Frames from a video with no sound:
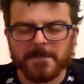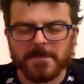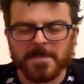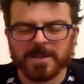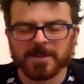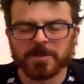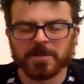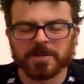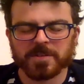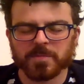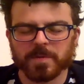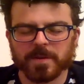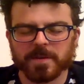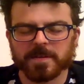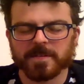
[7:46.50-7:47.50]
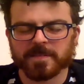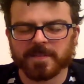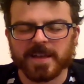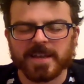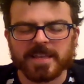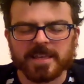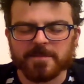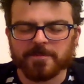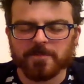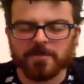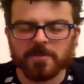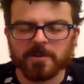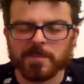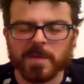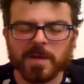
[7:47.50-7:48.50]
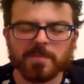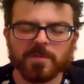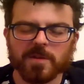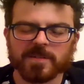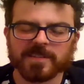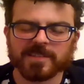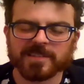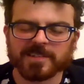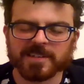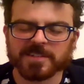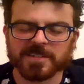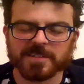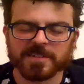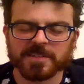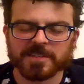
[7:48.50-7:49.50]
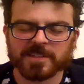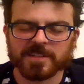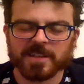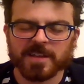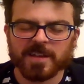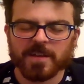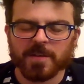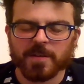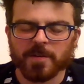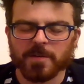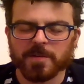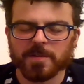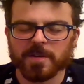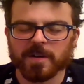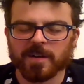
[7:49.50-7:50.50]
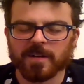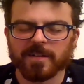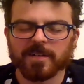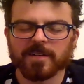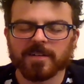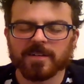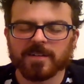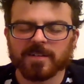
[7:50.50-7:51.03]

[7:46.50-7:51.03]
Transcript: Lord, I just want to thank you for my brothers and sisters who are